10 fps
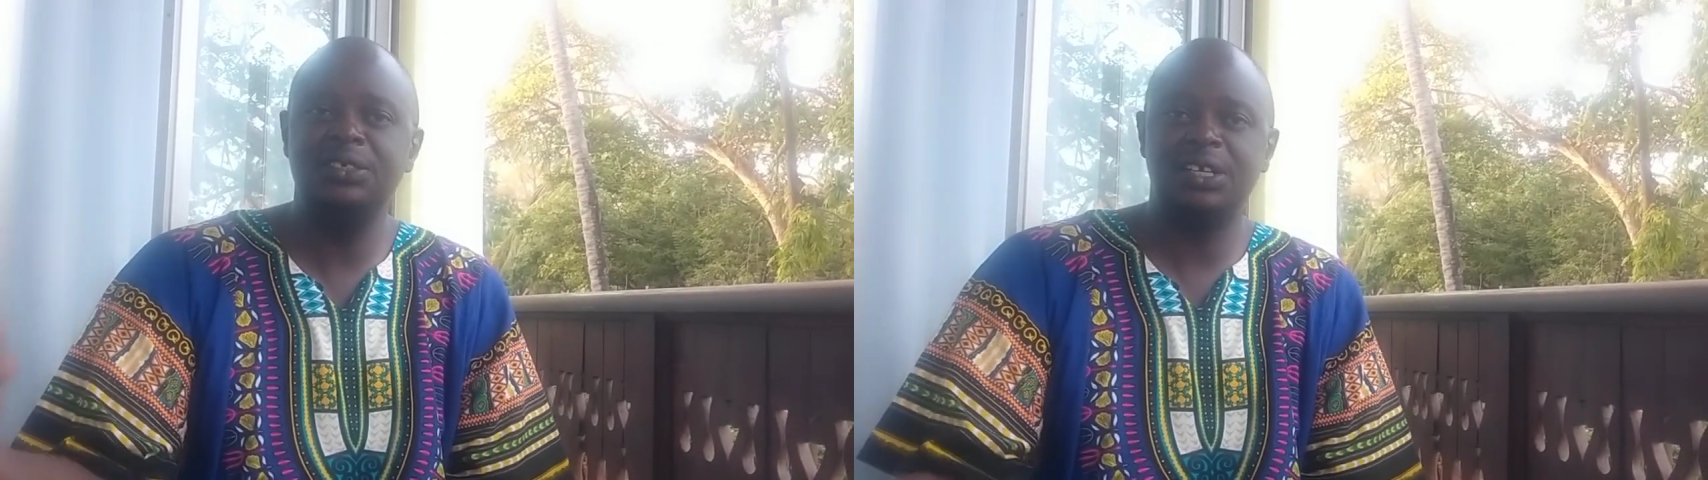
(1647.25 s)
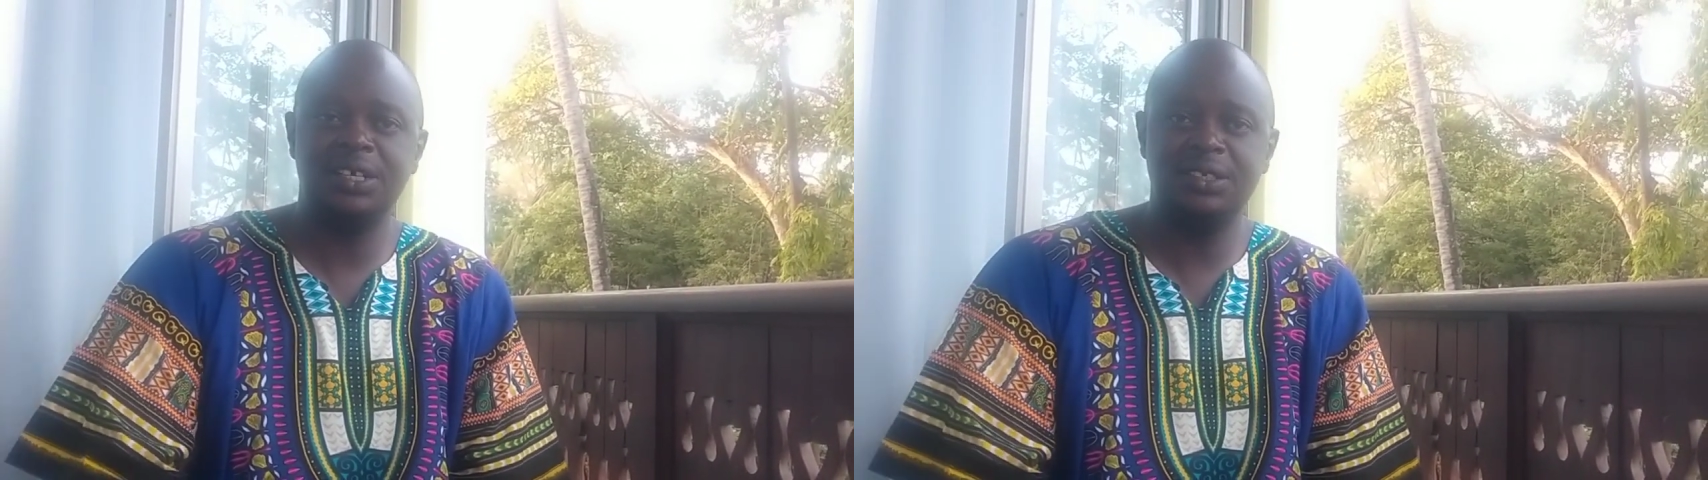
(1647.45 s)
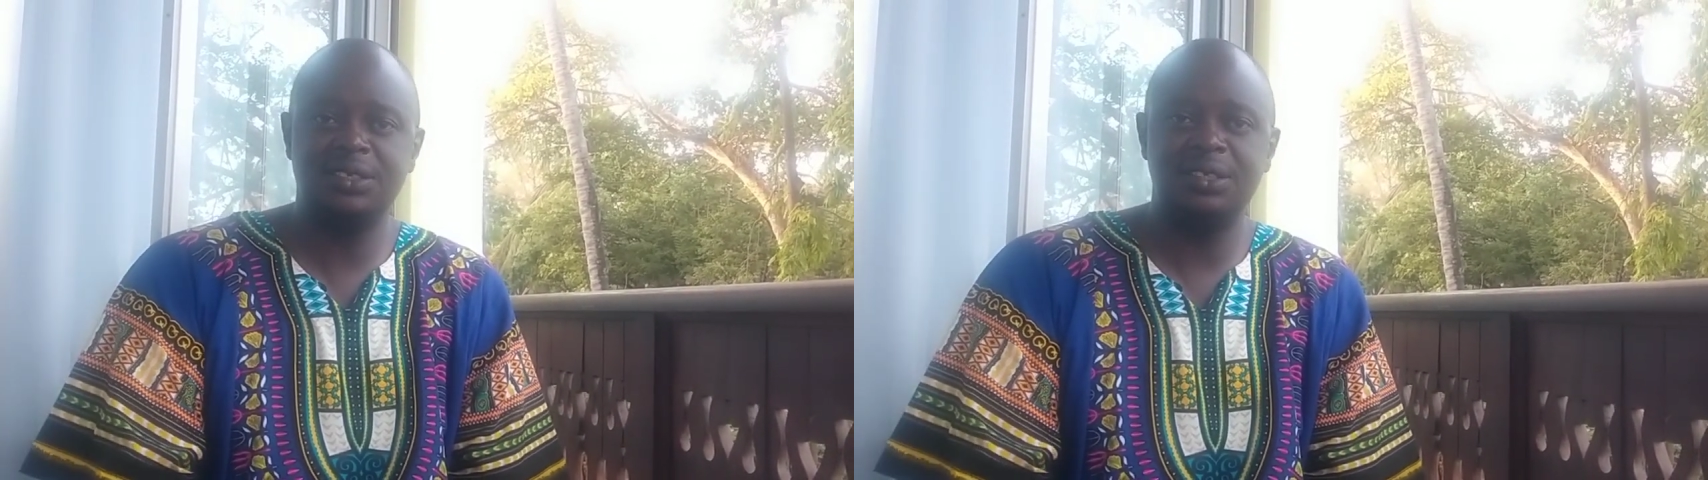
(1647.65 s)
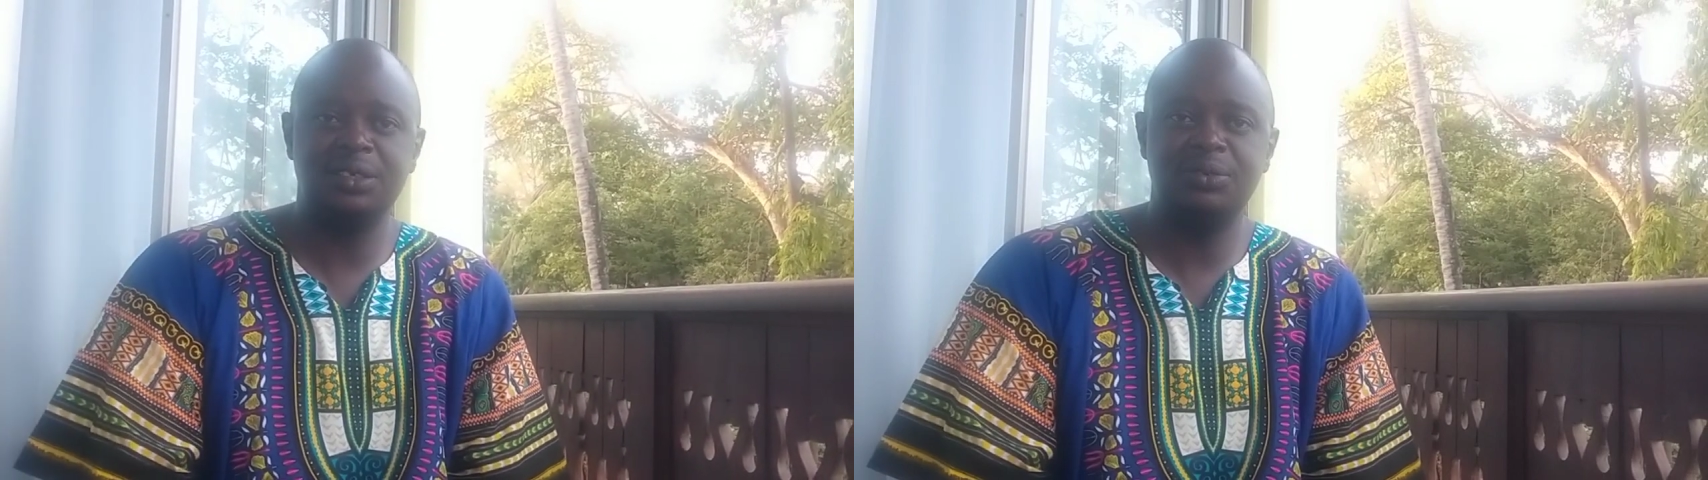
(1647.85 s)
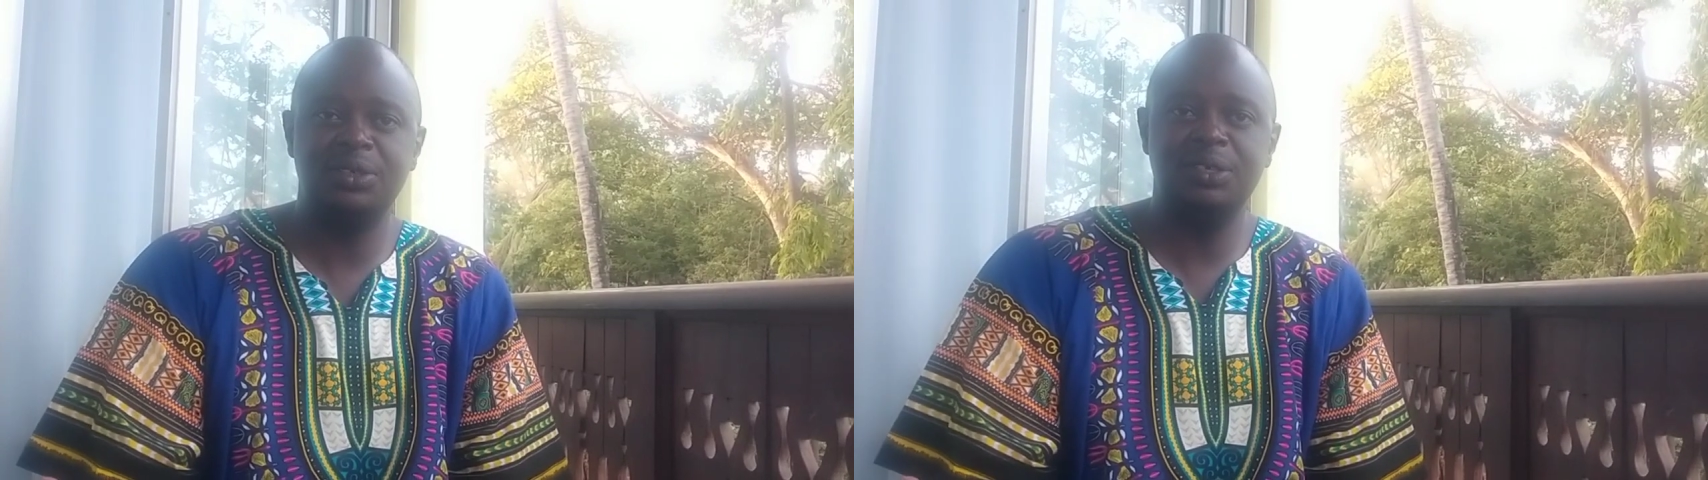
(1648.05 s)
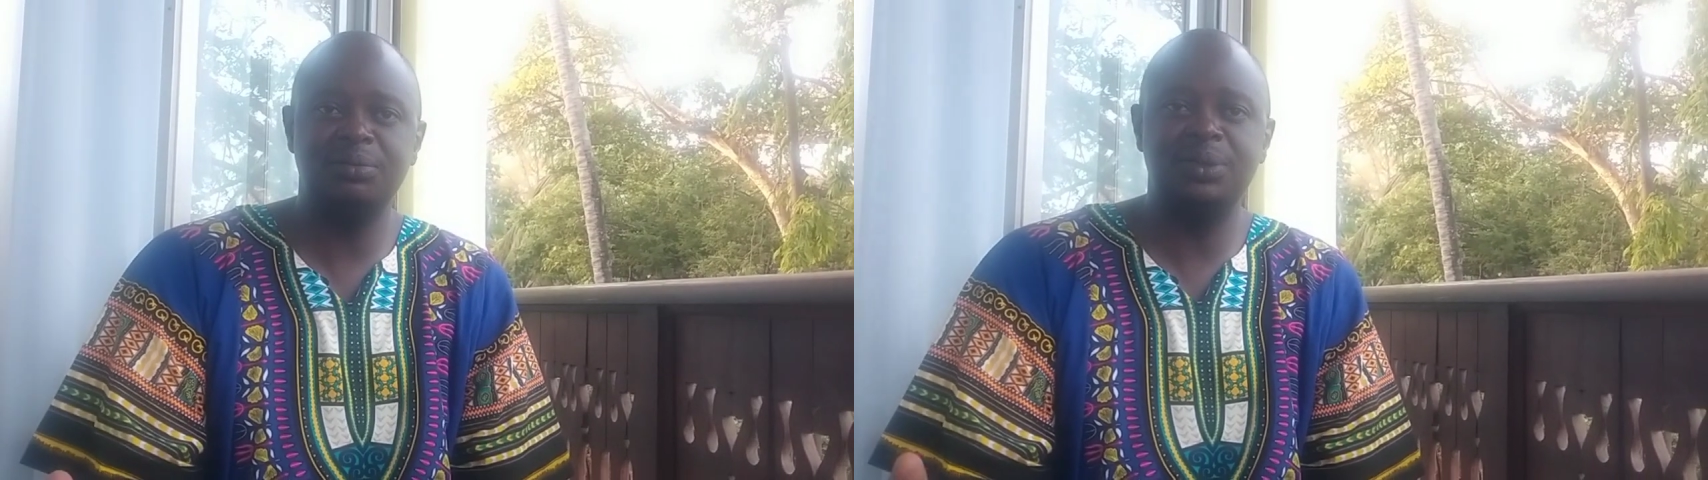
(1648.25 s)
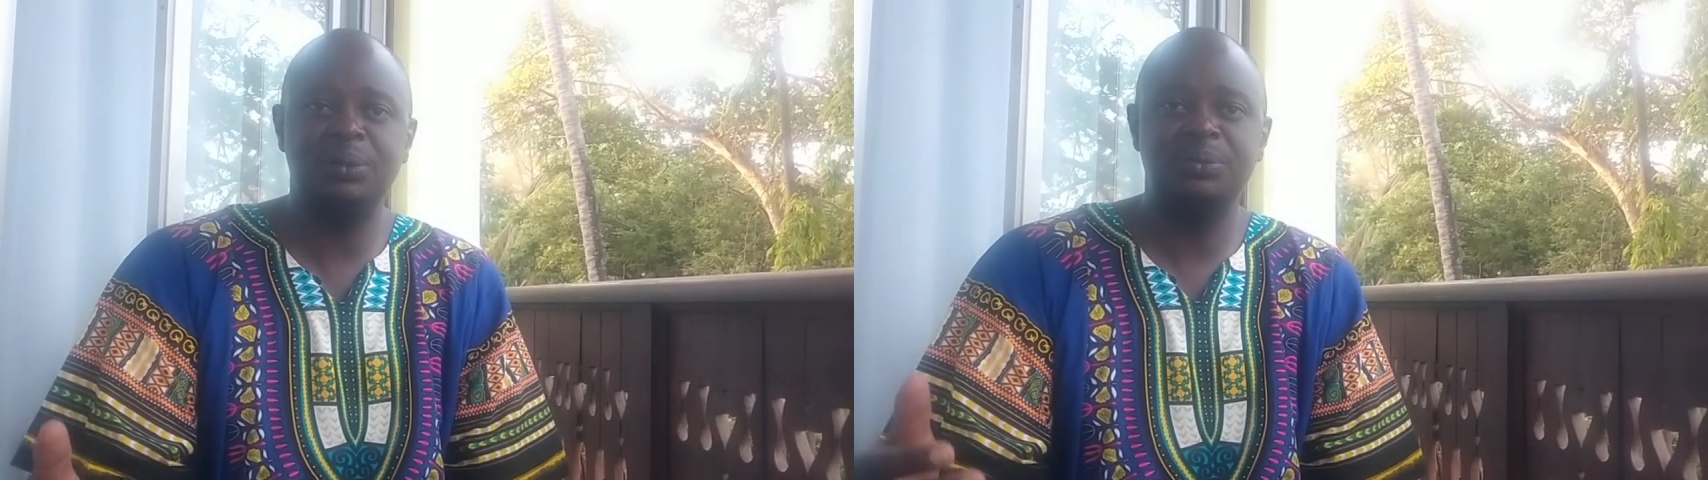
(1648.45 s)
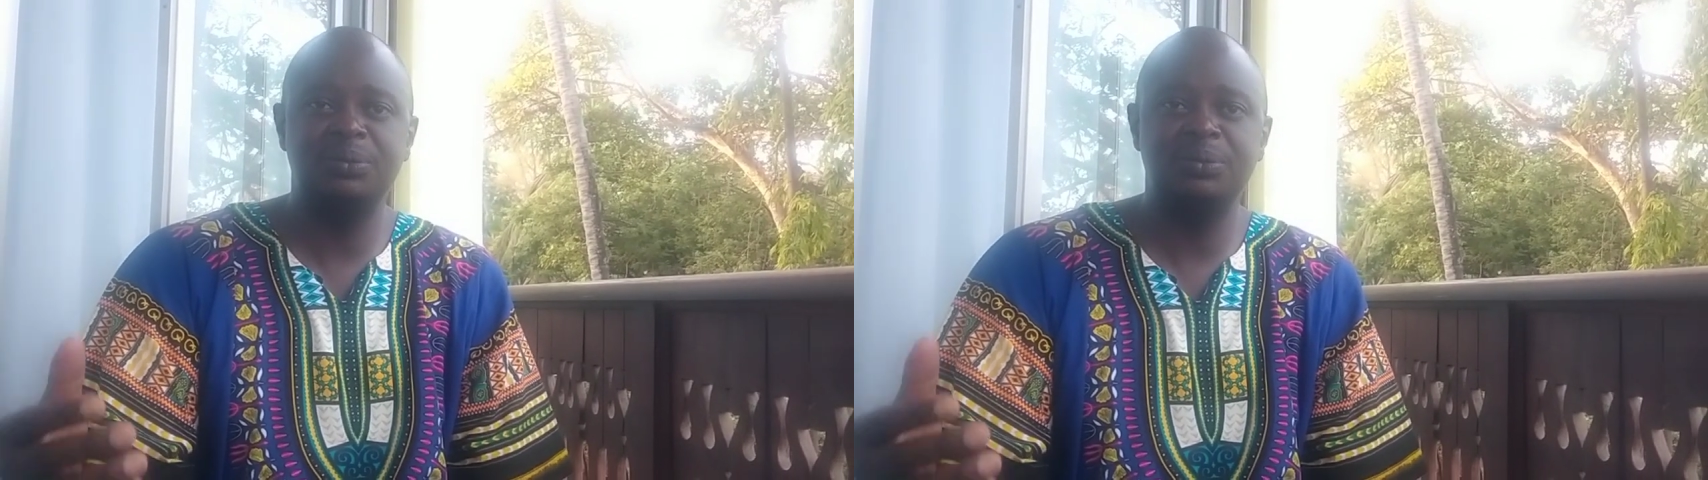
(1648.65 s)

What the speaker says: drugs that we give them.